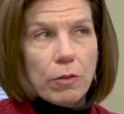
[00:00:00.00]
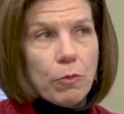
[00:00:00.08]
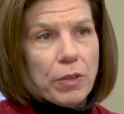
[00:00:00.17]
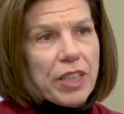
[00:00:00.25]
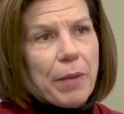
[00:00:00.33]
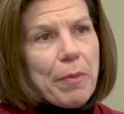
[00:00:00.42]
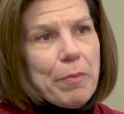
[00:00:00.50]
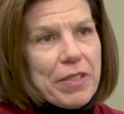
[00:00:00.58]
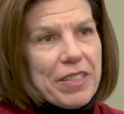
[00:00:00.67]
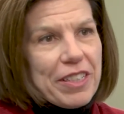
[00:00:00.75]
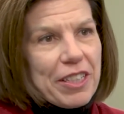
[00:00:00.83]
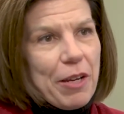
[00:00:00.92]
what type of
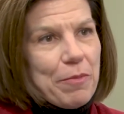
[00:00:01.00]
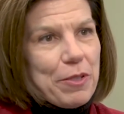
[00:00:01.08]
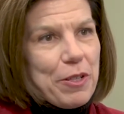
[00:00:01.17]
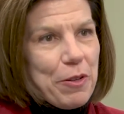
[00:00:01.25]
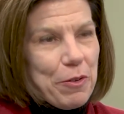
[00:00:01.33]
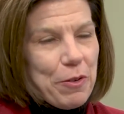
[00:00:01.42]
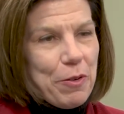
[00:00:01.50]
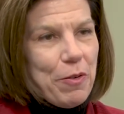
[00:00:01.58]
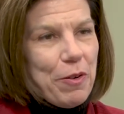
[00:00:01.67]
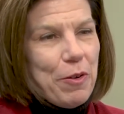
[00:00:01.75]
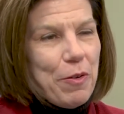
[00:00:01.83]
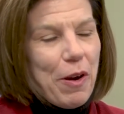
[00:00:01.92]
business comes to you
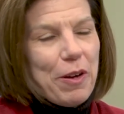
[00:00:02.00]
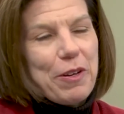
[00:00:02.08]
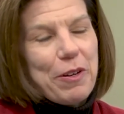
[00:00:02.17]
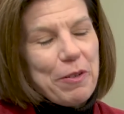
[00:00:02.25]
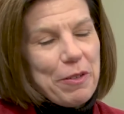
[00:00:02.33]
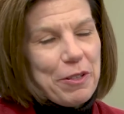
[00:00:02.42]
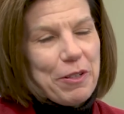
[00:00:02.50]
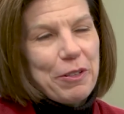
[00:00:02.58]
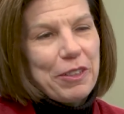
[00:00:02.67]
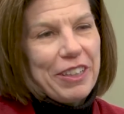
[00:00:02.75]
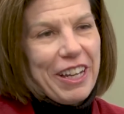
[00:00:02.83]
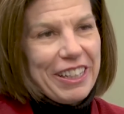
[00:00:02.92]
who who are your your
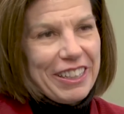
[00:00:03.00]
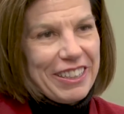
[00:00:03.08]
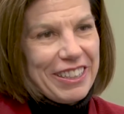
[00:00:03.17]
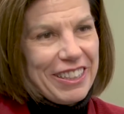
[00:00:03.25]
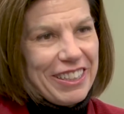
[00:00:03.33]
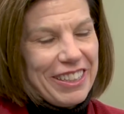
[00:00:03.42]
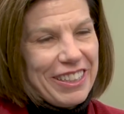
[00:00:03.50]
clients